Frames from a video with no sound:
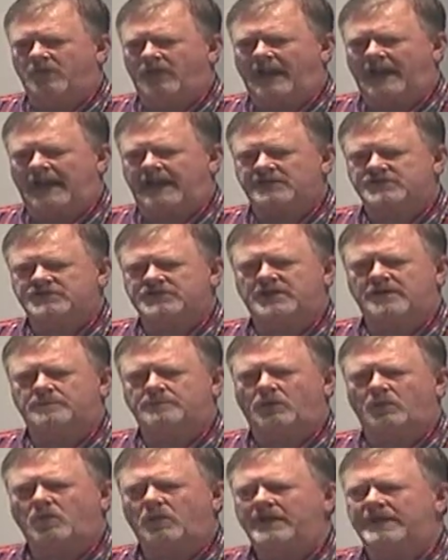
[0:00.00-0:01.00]
the last
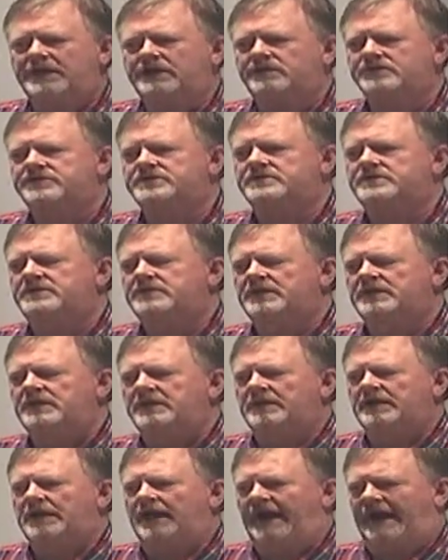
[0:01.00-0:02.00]
couple weeks.
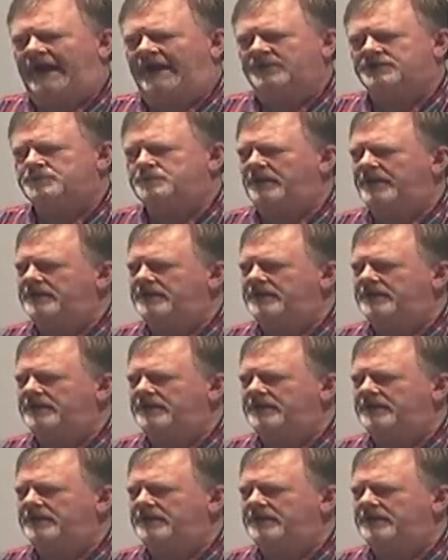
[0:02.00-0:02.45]
I asked